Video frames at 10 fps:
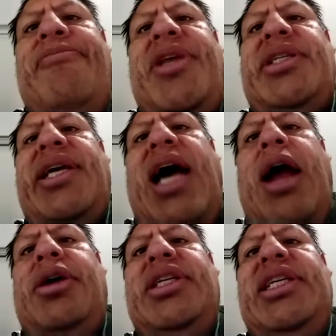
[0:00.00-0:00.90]
things like
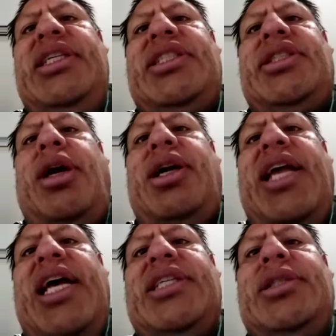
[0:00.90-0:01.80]
irony,
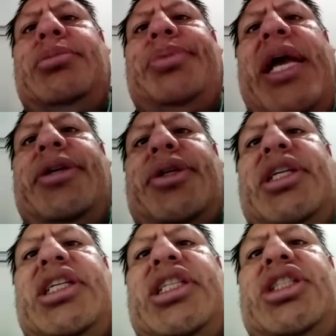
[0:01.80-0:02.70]
sarcasm,
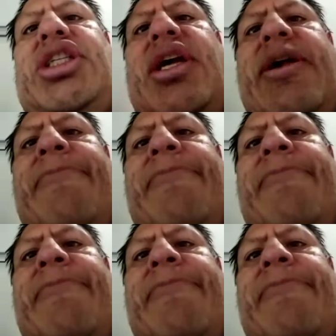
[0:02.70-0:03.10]
patronage,